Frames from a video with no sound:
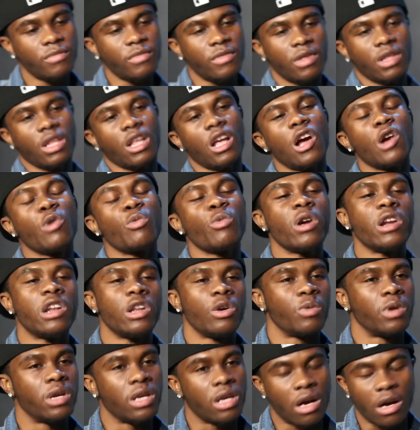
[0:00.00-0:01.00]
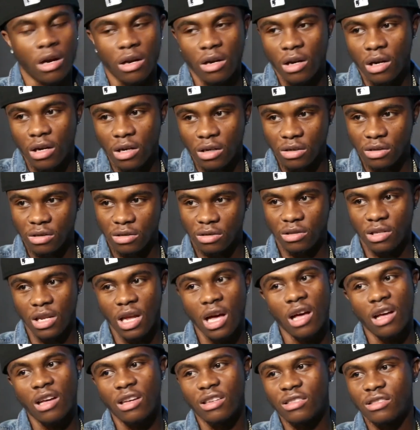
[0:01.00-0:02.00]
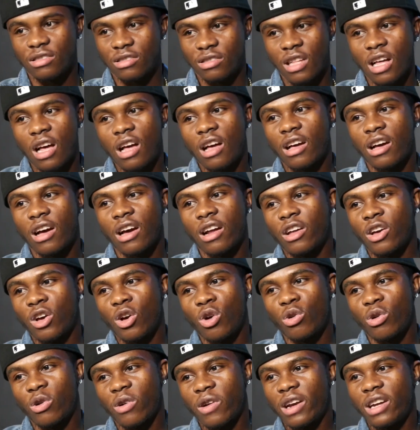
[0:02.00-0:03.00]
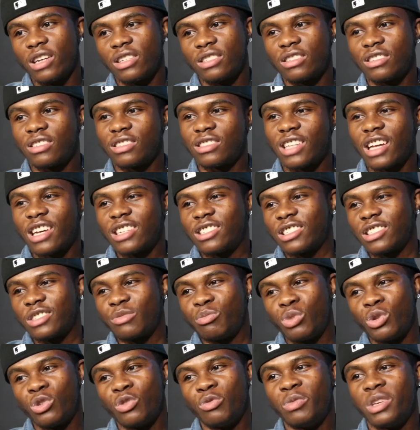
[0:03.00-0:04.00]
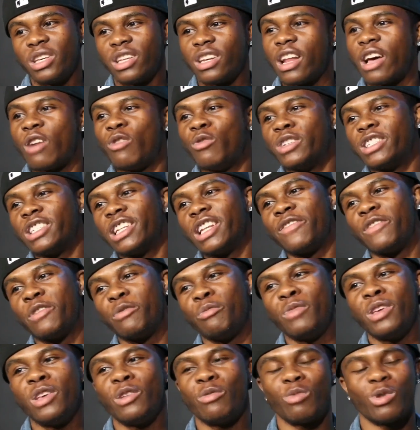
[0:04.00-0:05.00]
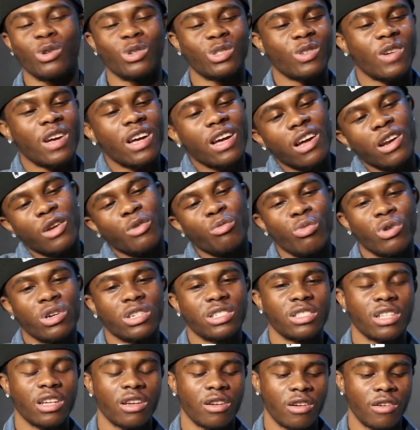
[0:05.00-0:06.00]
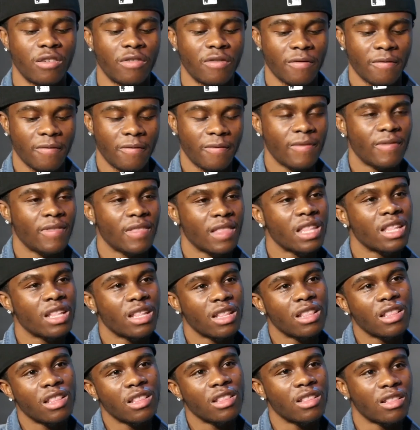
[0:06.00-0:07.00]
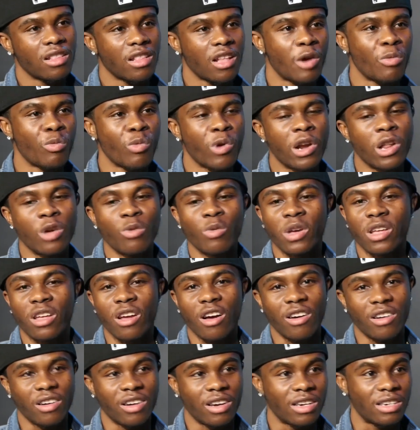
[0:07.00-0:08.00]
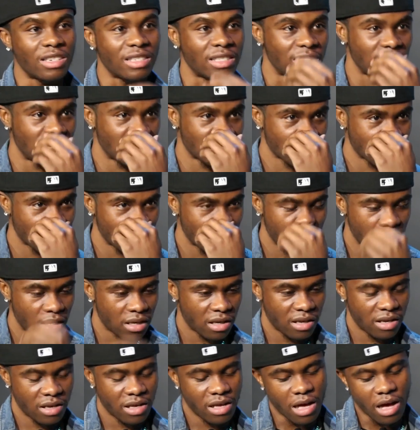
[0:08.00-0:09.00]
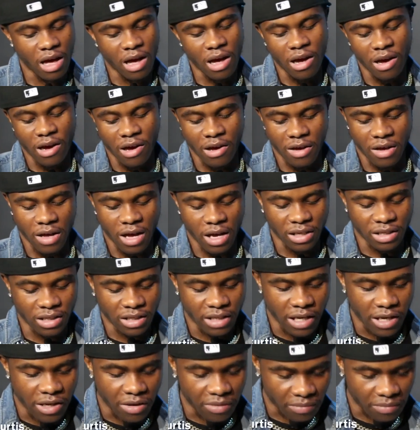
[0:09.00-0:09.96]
I'm ready when y'all are. Now I gotta go crazy because that just blew me and that wasn't even me, bro. So I gotta brush that off. I'm ready when y'all are. All right, I say.